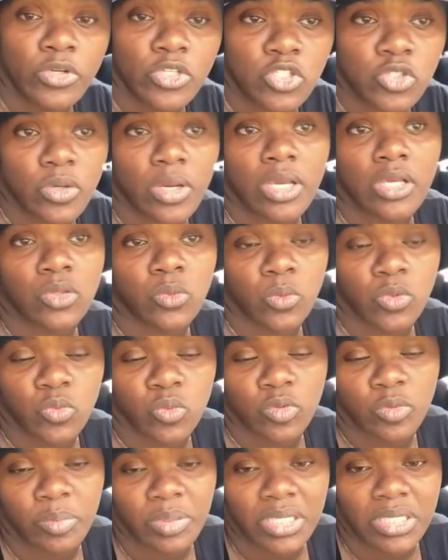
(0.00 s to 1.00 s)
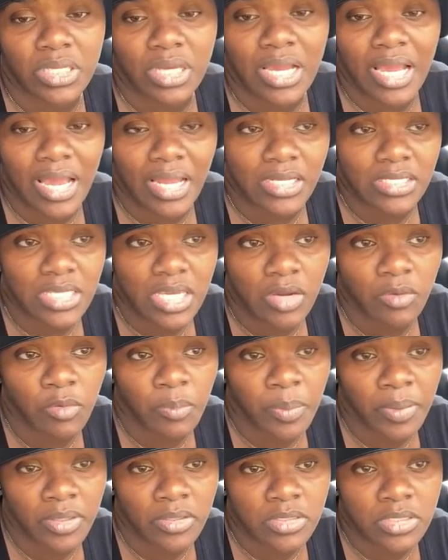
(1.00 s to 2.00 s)
strength, which would be the Goddess Hair
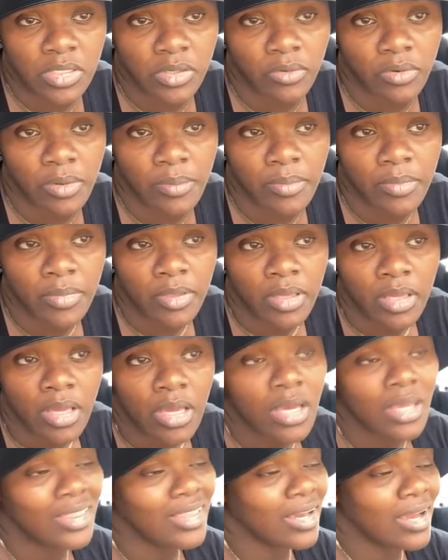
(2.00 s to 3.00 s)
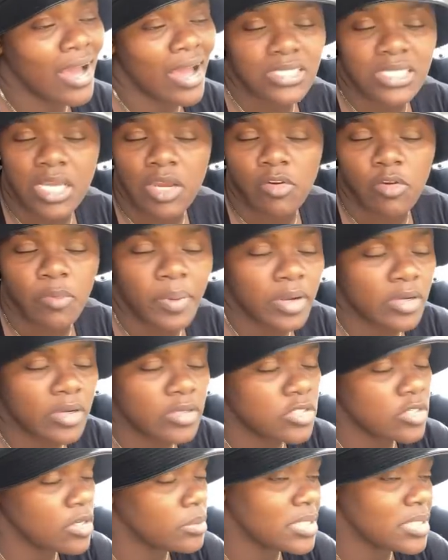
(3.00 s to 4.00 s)
Repair Serum. The Goddess Hair Repair
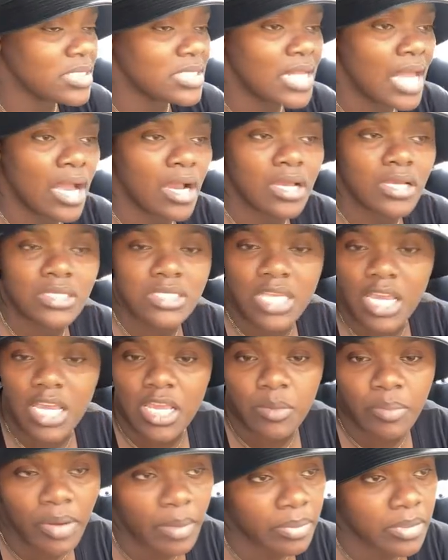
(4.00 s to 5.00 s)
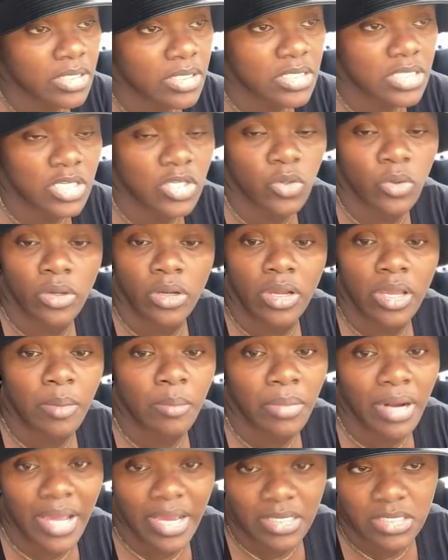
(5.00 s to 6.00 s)
Serum does not contain pumpkin seed oil
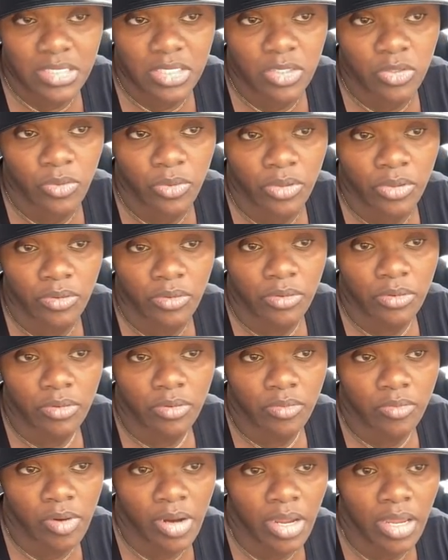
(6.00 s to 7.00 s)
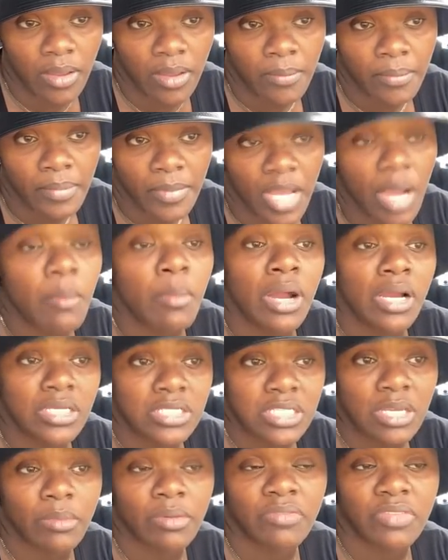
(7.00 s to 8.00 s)
and black seed oil, right? Among
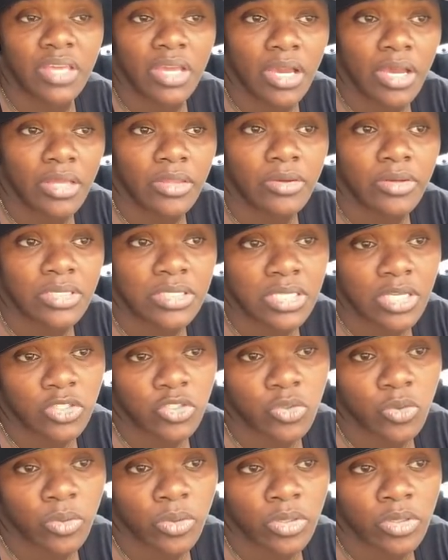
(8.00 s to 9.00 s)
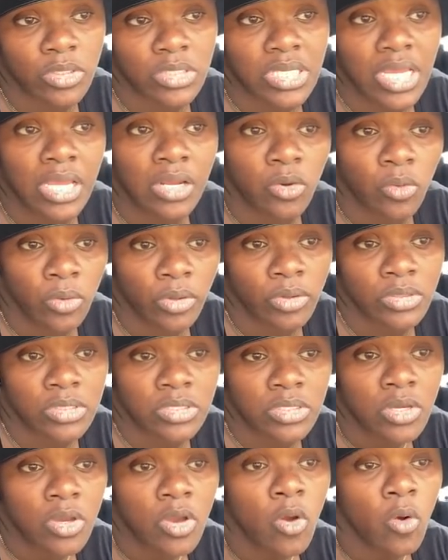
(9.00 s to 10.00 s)
some of the other essential oils and
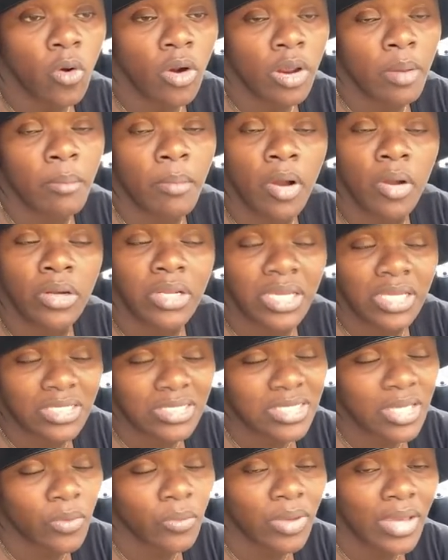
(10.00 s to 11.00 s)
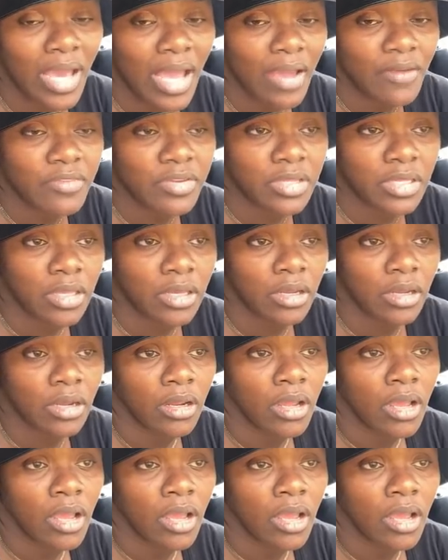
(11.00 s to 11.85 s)
oils or emollients that we have in there.